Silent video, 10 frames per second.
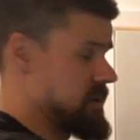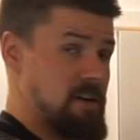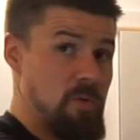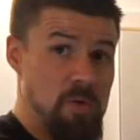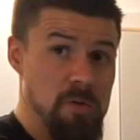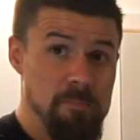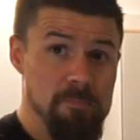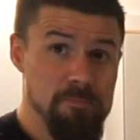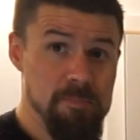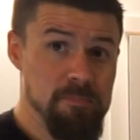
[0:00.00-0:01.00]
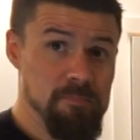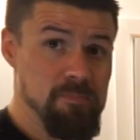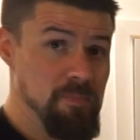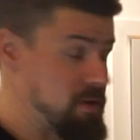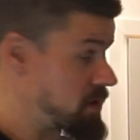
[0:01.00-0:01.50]
I don't want to
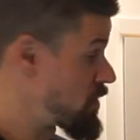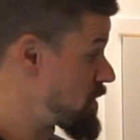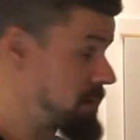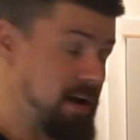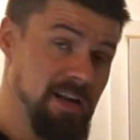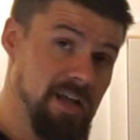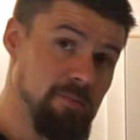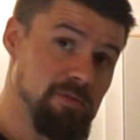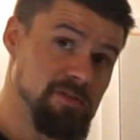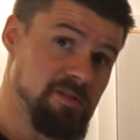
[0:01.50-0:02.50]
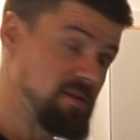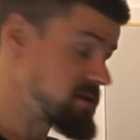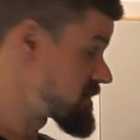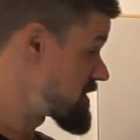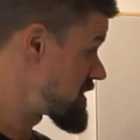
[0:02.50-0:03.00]
annoy my neighbours at
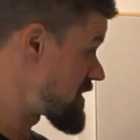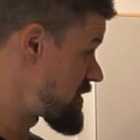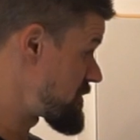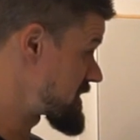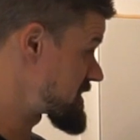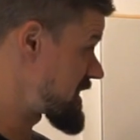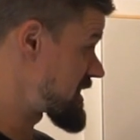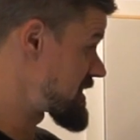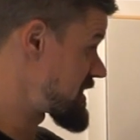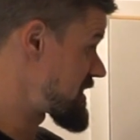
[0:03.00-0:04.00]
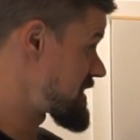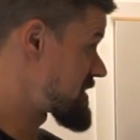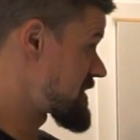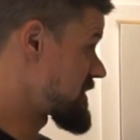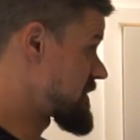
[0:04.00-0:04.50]
10:30 at night, so